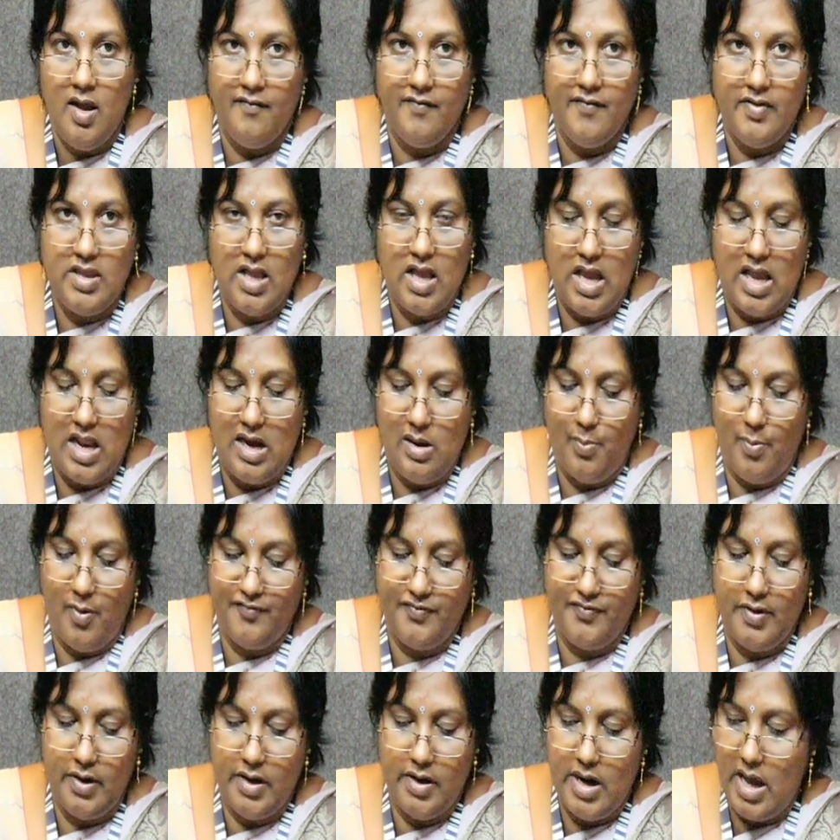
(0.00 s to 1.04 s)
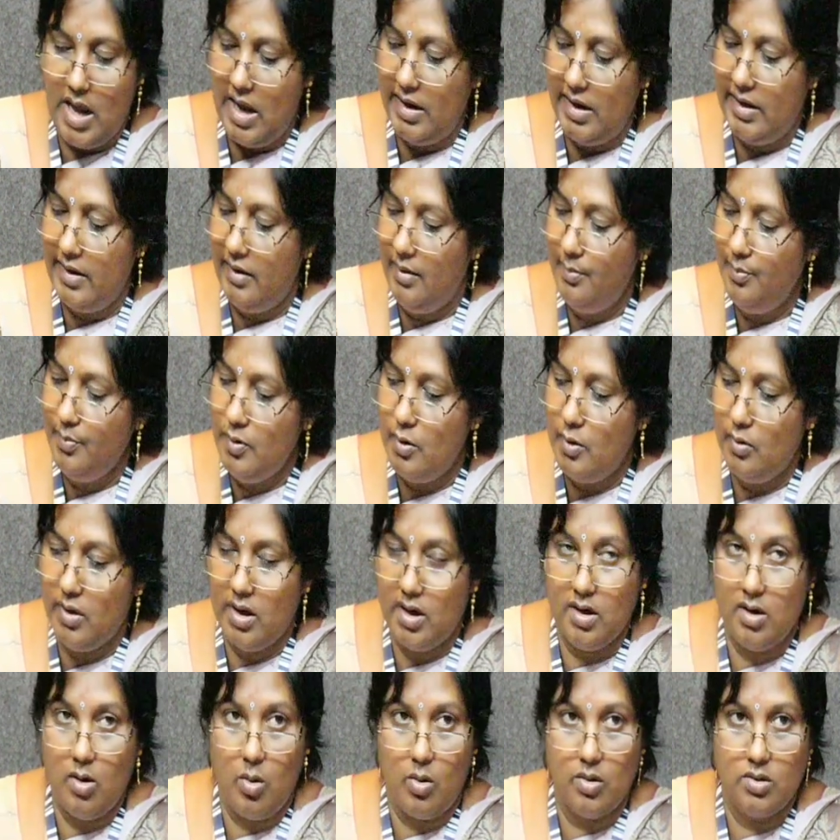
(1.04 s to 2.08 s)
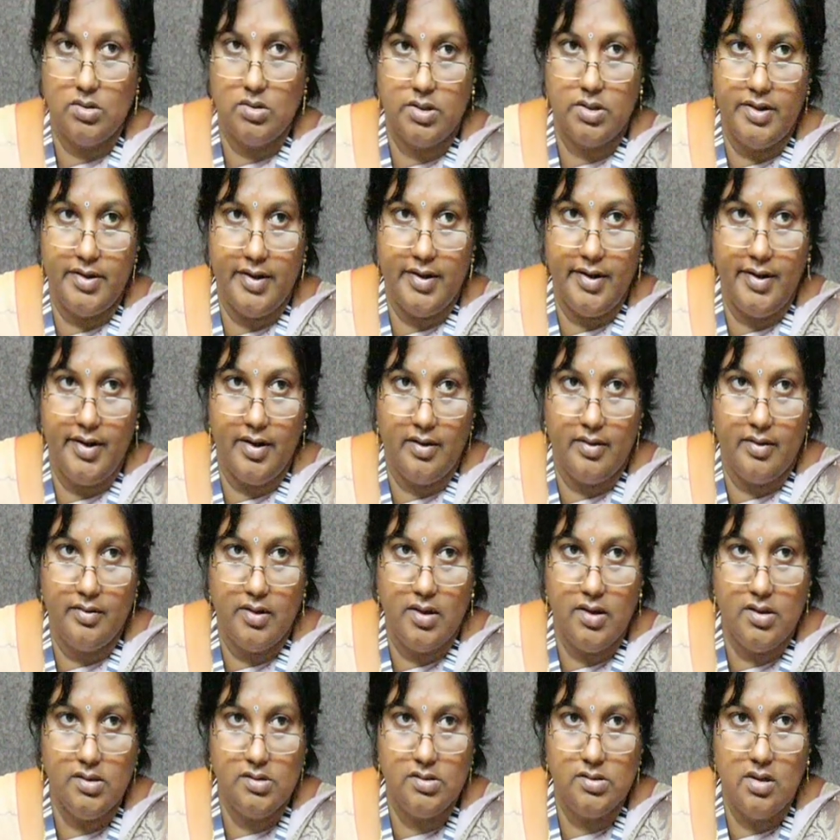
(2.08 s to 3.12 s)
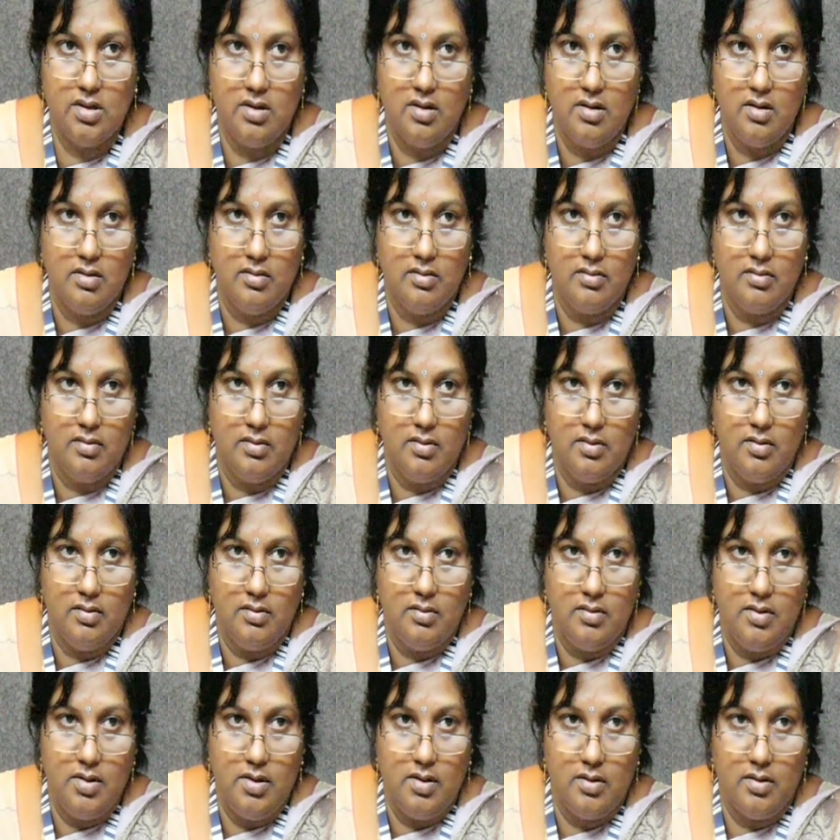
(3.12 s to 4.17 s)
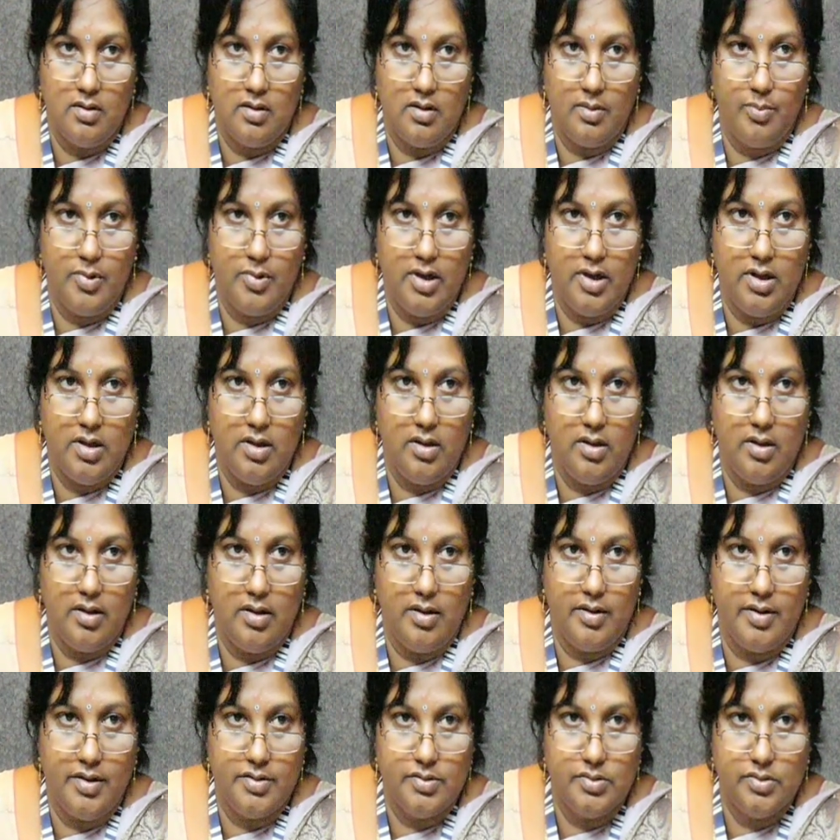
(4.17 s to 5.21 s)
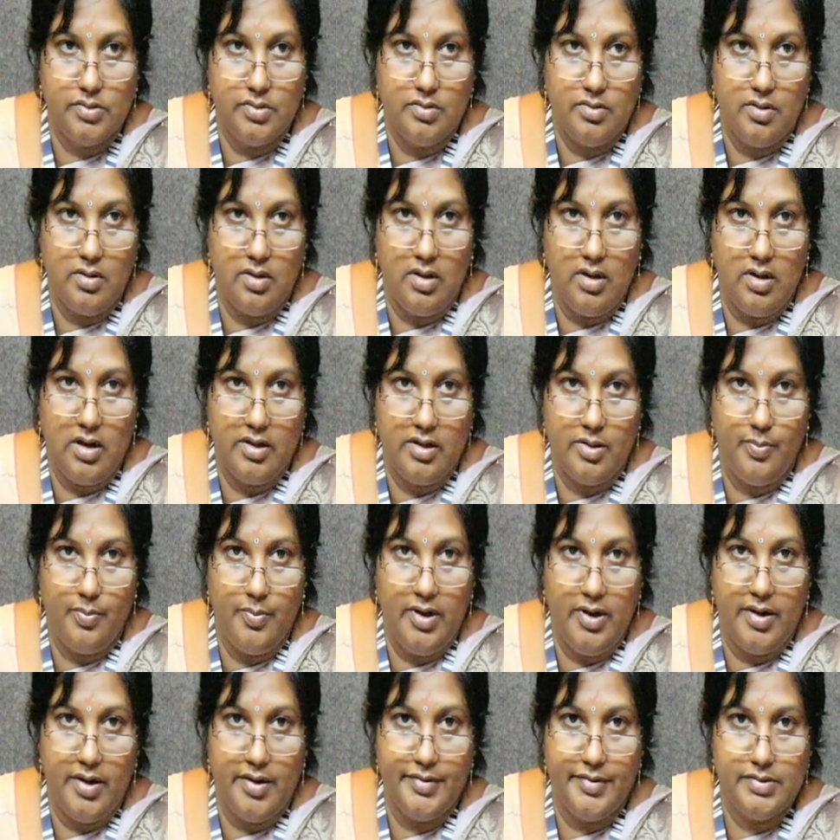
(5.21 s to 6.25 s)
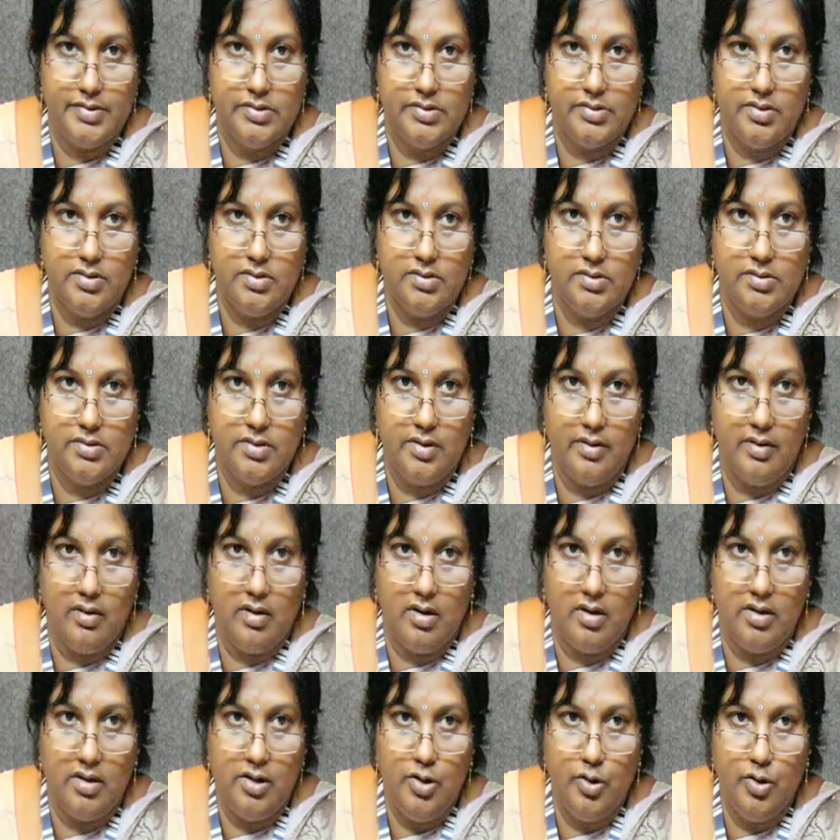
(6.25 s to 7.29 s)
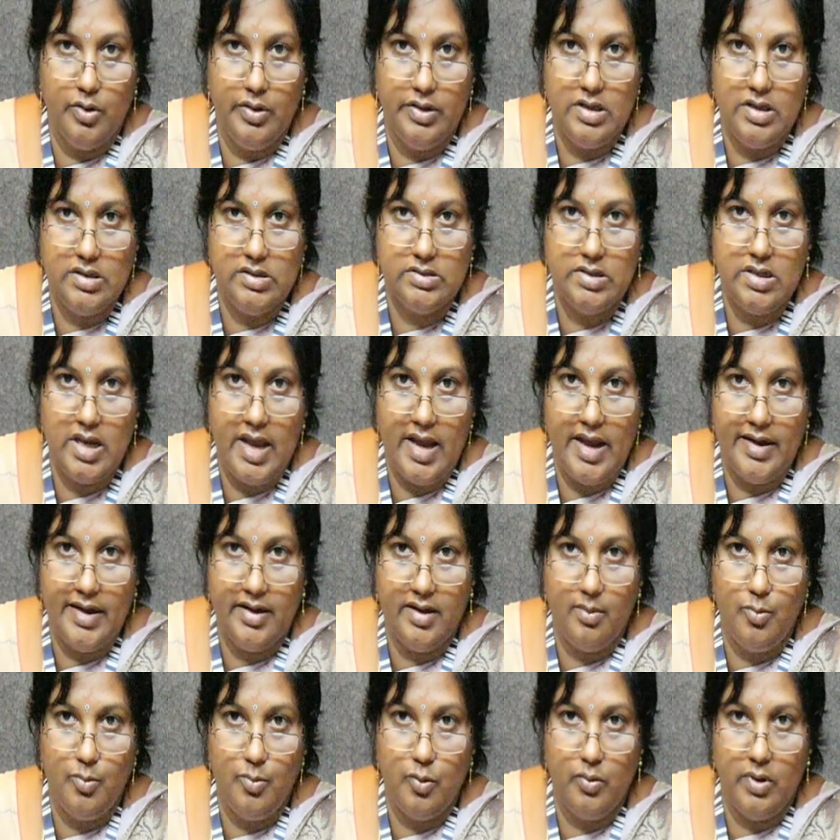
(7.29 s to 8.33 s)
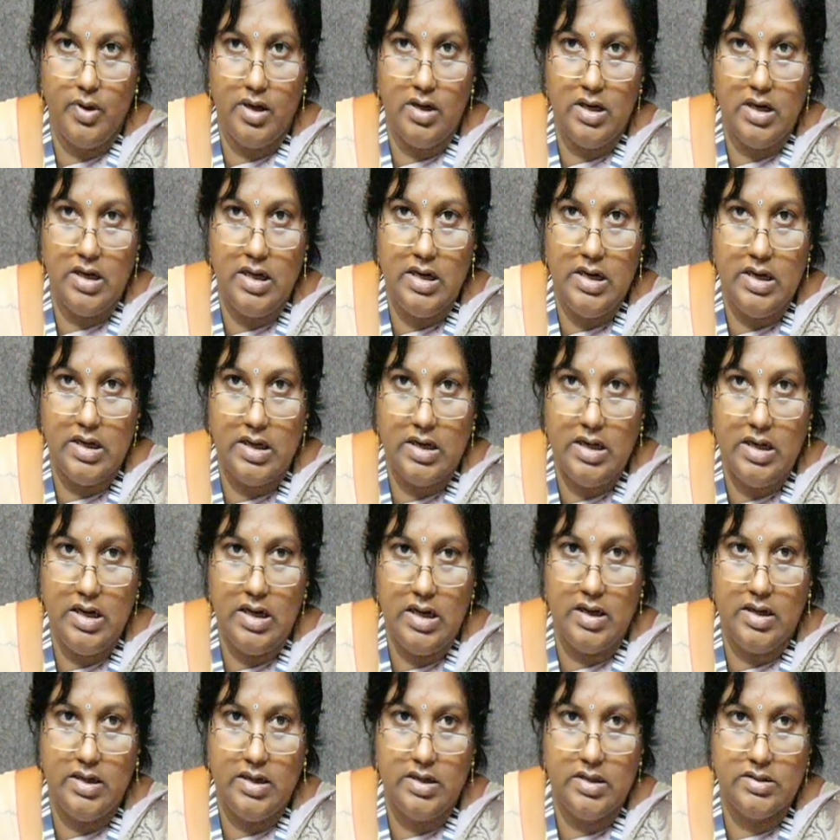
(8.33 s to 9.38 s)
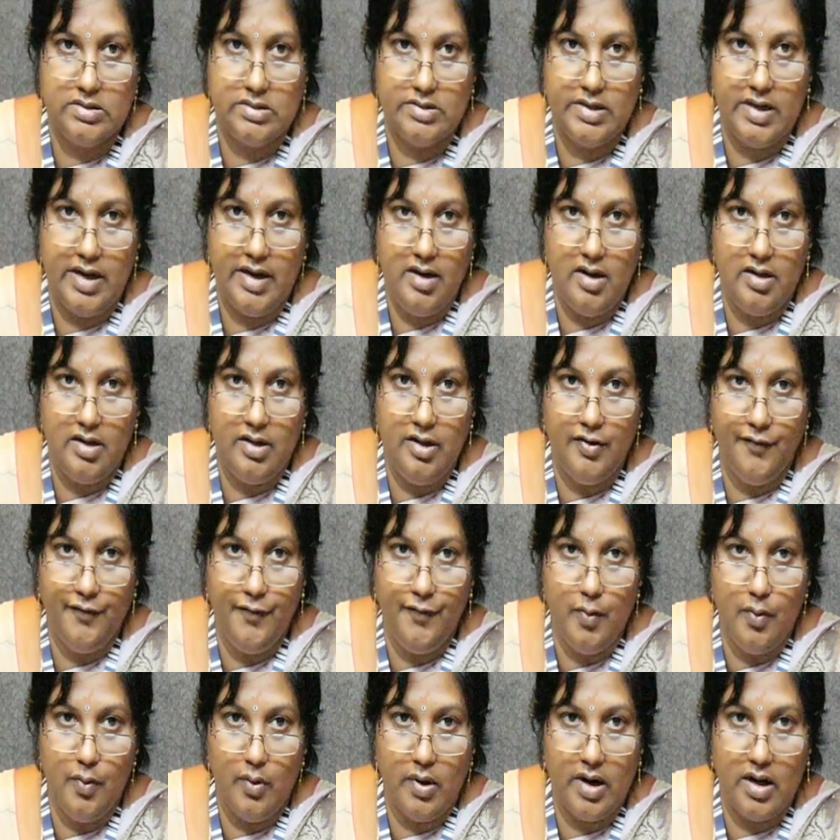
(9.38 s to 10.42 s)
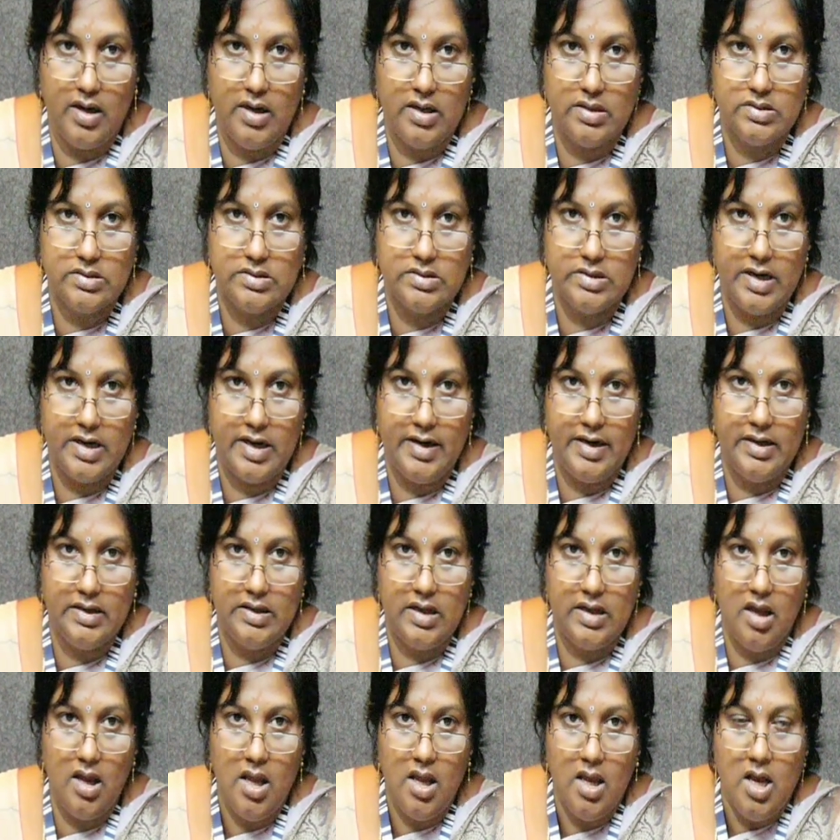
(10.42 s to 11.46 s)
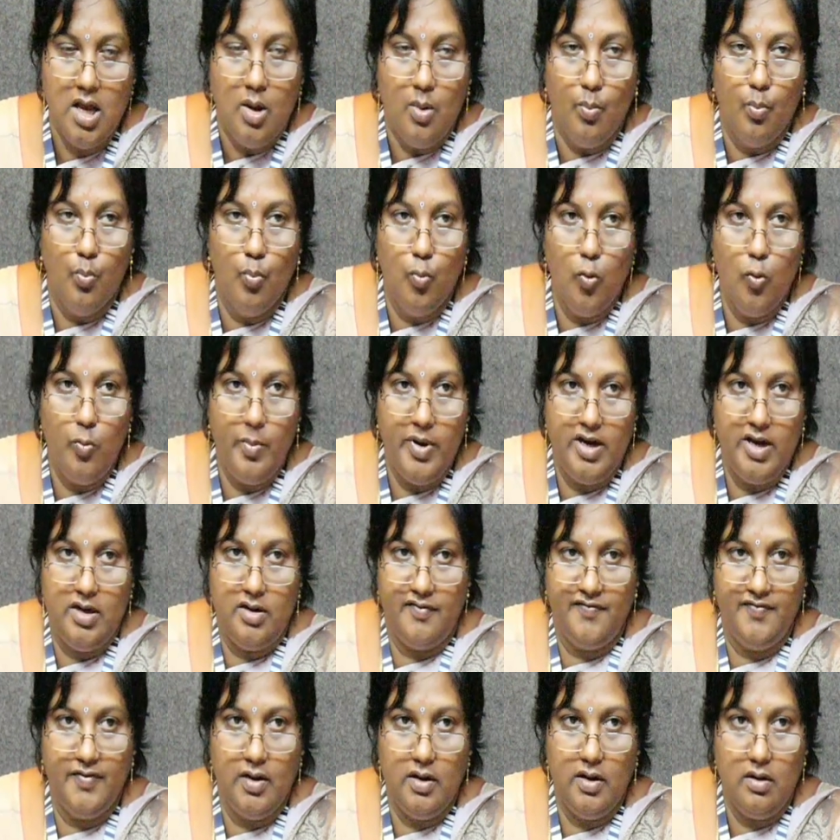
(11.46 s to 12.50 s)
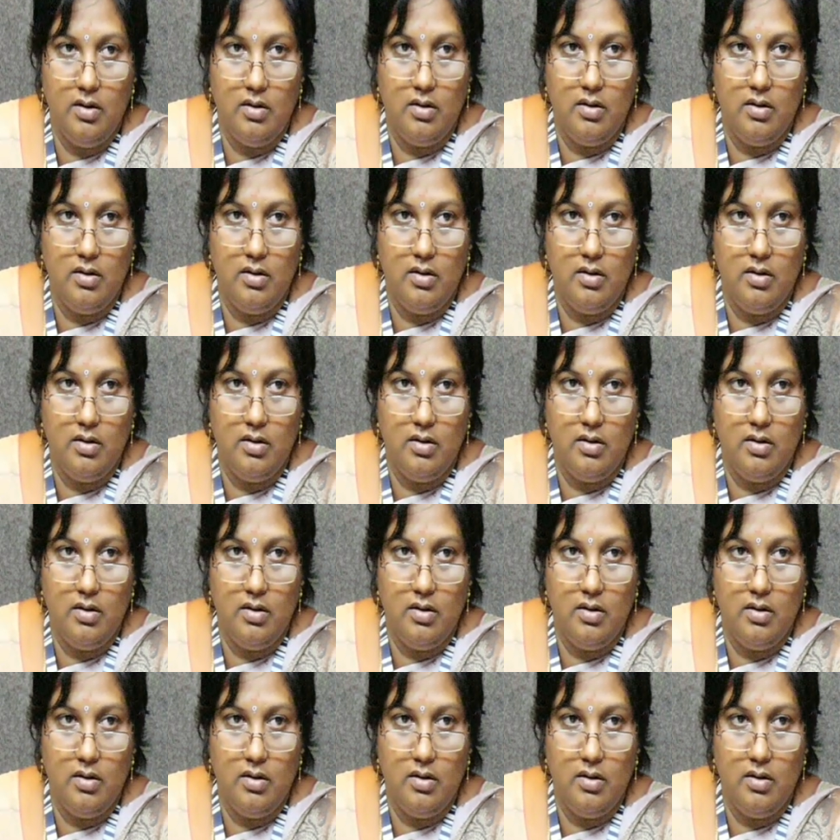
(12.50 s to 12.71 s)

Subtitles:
with the help of the diagram. You can concentrate on this. Here I am taking eraser and let me erase this. This diagram you can clearly understand if you are understanding the movement of the